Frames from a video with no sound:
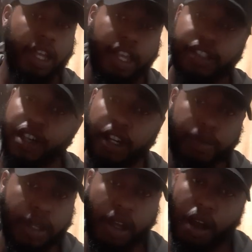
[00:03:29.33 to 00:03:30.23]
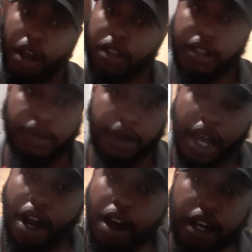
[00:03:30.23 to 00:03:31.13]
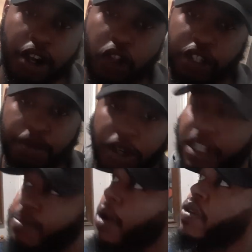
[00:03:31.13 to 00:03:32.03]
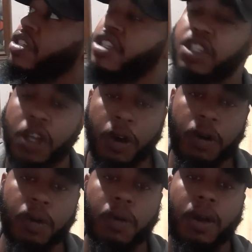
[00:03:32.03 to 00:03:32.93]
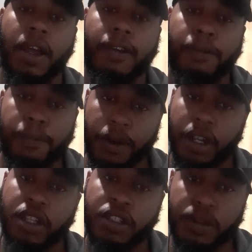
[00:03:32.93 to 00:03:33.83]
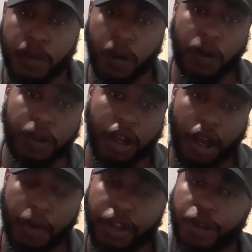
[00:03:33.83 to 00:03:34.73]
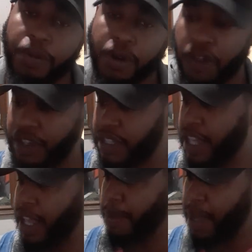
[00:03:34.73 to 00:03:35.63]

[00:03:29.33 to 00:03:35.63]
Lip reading: it's going to be awesome. I already know this bow. This bow is so freaking smooth, y'all. When you pull this thing